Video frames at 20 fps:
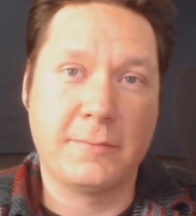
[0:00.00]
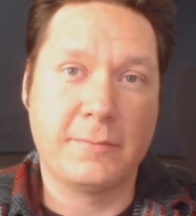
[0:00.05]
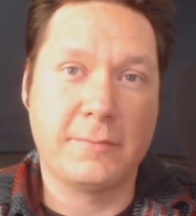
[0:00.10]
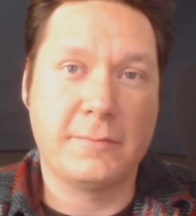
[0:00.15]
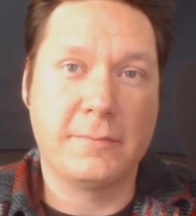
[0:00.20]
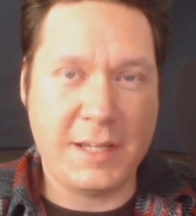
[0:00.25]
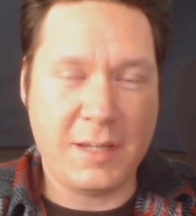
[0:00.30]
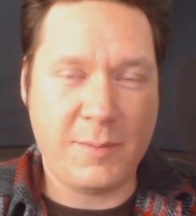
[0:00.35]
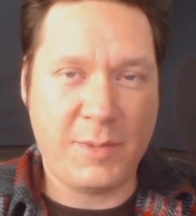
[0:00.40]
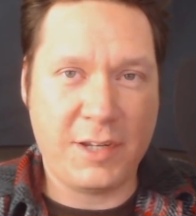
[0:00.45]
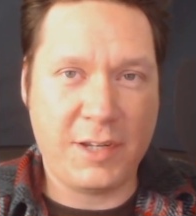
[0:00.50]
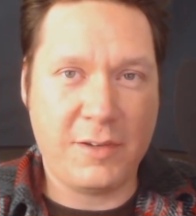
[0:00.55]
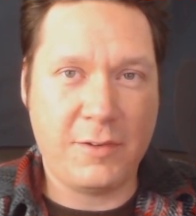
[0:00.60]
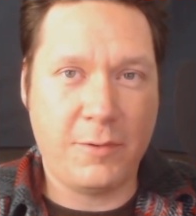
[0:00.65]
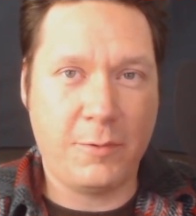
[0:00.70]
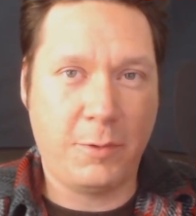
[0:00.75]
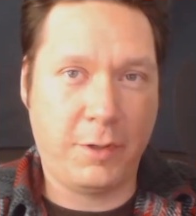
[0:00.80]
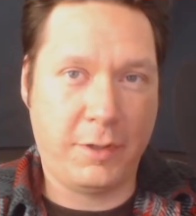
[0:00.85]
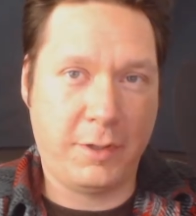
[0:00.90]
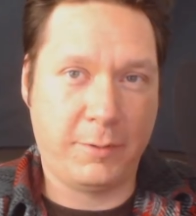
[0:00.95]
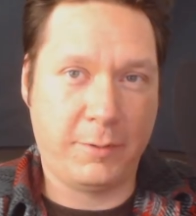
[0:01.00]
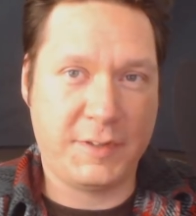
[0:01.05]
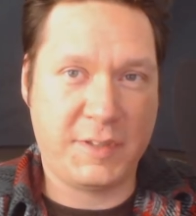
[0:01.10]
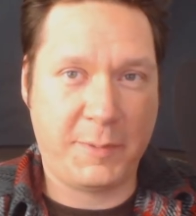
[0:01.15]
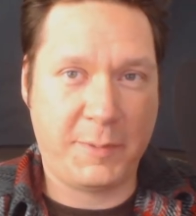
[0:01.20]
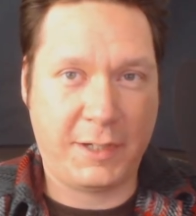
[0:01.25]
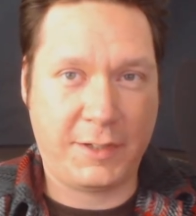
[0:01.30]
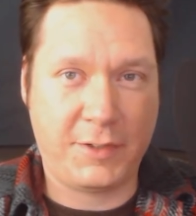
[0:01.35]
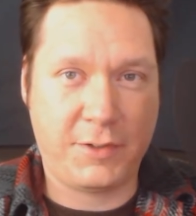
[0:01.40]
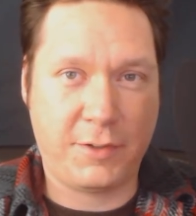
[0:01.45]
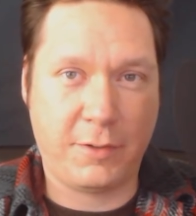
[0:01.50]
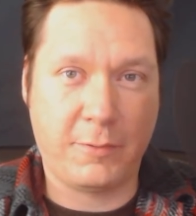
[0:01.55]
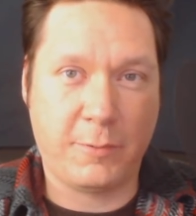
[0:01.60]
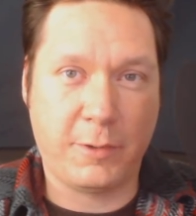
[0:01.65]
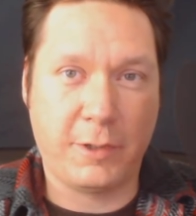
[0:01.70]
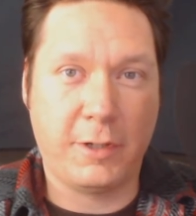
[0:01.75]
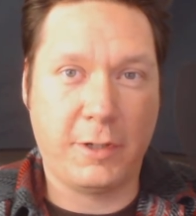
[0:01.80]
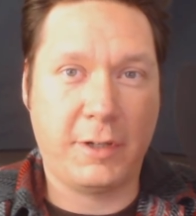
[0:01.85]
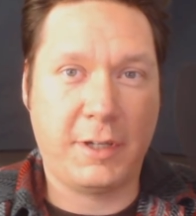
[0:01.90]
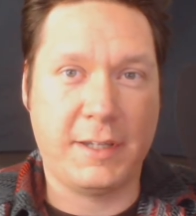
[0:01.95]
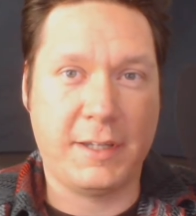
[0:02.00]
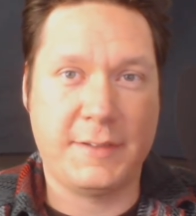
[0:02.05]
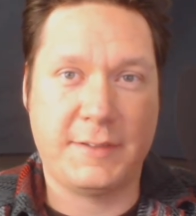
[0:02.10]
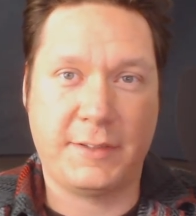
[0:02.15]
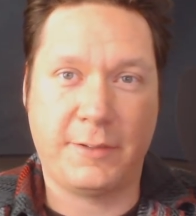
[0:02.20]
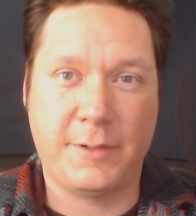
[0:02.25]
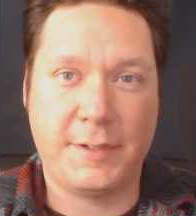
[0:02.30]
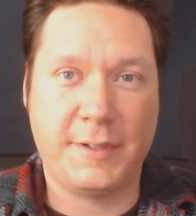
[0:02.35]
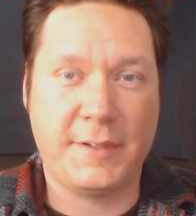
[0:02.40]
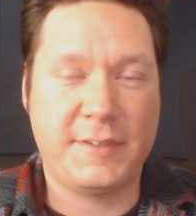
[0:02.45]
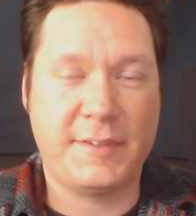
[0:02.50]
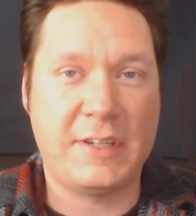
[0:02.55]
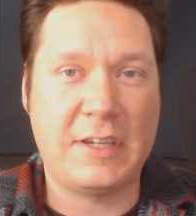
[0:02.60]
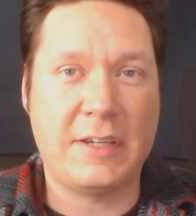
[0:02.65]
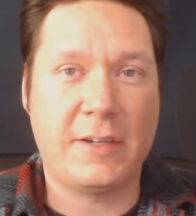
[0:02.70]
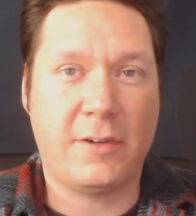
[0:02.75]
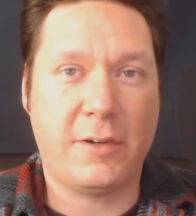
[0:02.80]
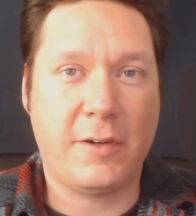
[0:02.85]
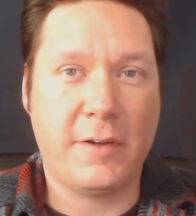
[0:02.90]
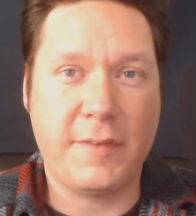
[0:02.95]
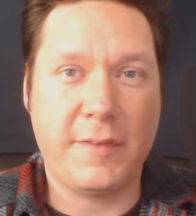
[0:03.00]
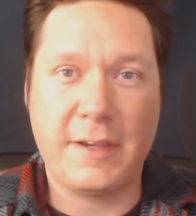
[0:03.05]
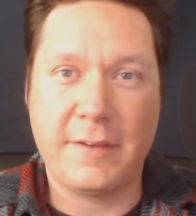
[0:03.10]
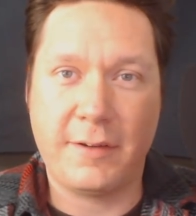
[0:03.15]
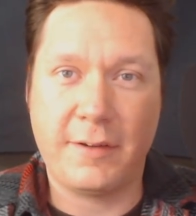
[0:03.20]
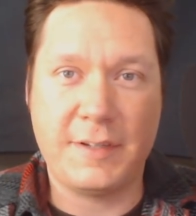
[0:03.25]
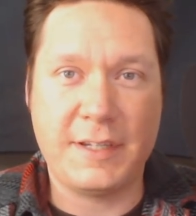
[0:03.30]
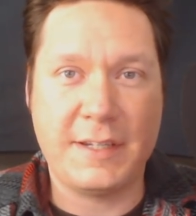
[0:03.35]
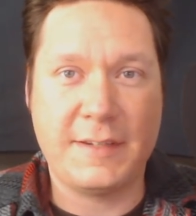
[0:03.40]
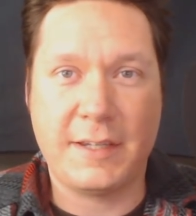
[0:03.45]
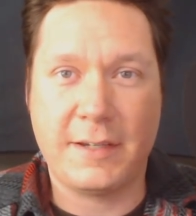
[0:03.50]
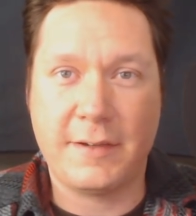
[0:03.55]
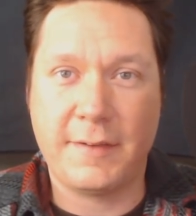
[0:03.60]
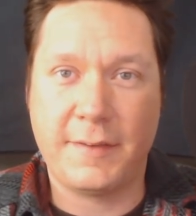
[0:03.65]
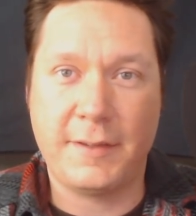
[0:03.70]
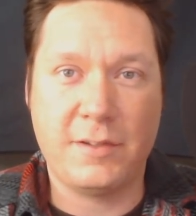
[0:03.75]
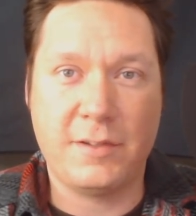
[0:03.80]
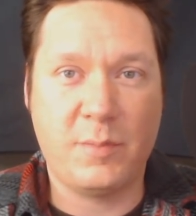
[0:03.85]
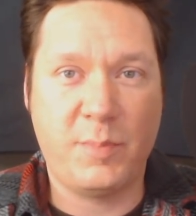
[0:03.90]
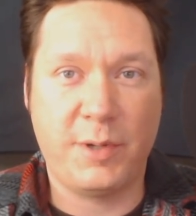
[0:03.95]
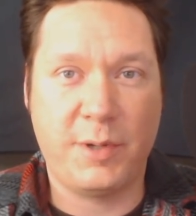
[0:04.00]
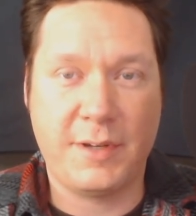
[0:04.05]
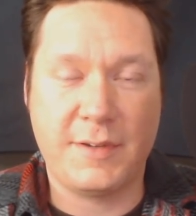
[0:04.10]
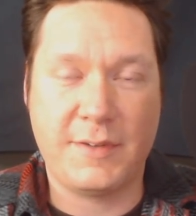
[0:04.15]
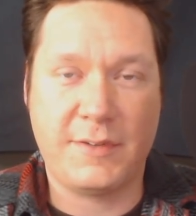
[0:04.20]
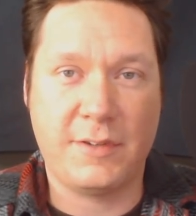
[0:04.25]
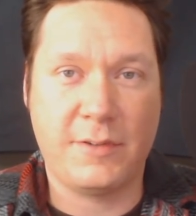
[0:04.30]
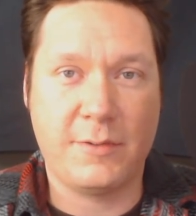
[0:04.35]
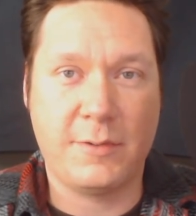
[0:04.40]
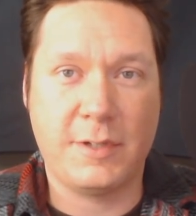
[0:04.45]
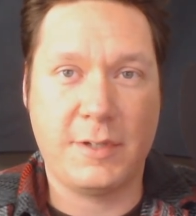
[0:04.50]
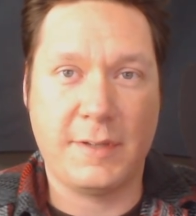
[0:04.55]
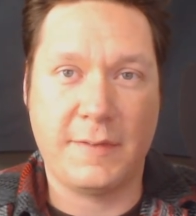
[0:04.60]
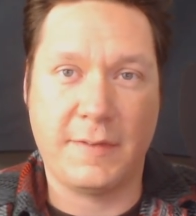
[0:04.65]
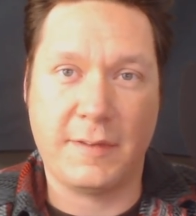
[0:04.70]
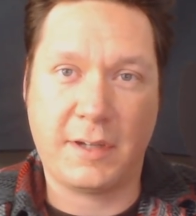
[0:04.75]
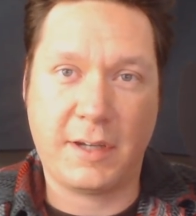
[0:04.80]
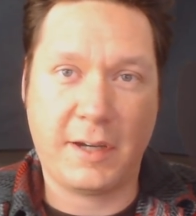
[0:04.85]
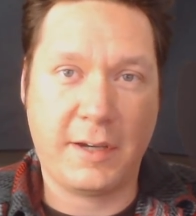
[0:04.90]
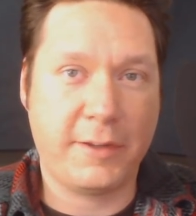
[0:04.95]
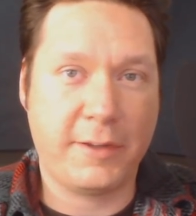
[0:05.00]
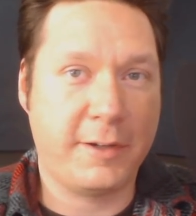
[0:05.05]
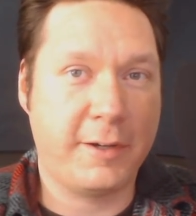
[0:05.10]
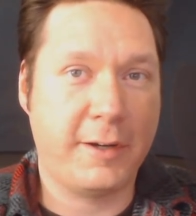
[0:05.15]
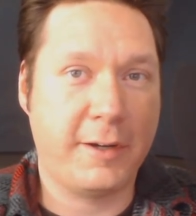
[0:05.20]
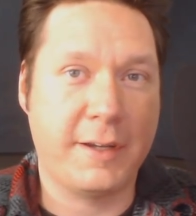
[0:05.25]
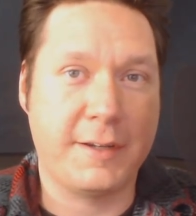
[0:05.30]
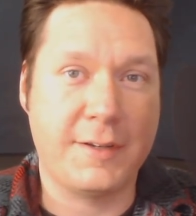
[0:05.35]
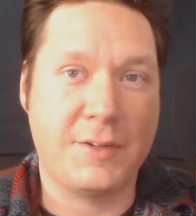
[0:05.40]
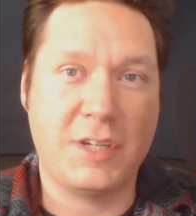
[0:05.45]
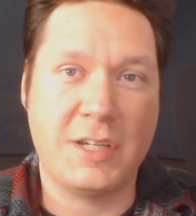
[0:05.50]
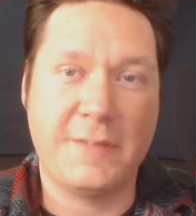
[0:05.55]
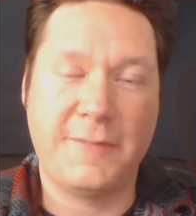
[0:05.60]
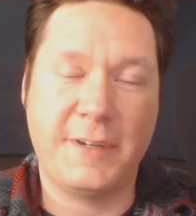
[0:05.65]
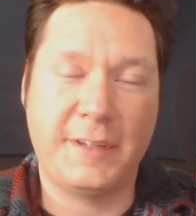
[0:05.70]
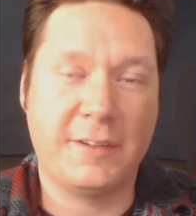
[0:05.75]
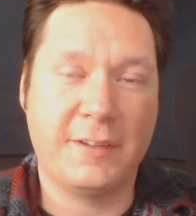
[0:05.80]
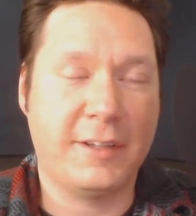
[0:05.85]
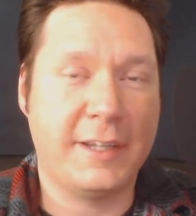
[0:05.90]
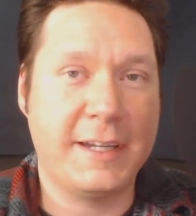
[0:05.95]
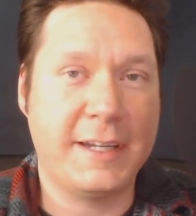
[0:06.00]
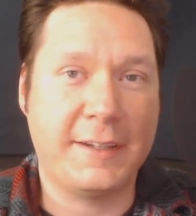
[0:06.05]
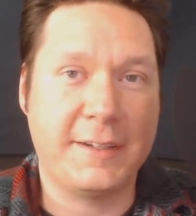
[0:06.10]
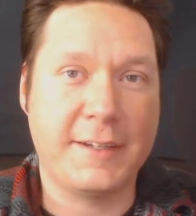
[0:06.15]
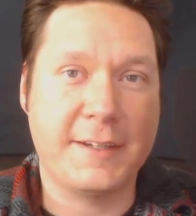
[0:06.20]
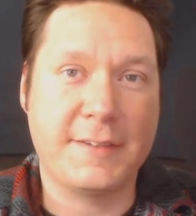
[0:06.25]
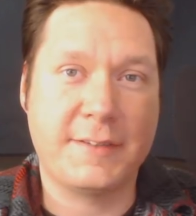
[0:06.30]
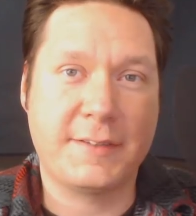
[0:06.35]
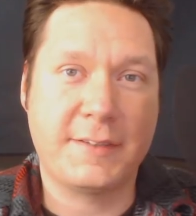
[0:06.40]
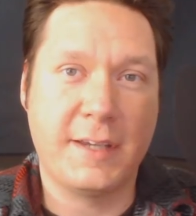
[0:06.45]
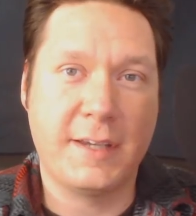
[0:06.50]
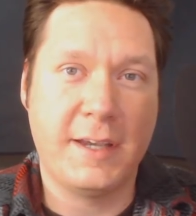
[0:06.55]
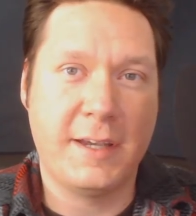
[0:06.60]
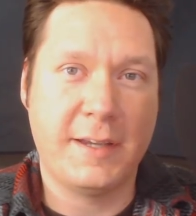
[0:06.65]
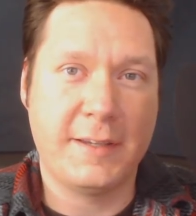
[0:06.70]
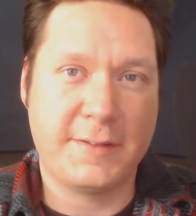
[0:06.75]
But anybody who really respects your work is going to see all the other detail that you put into it and the color and achieving the likeness.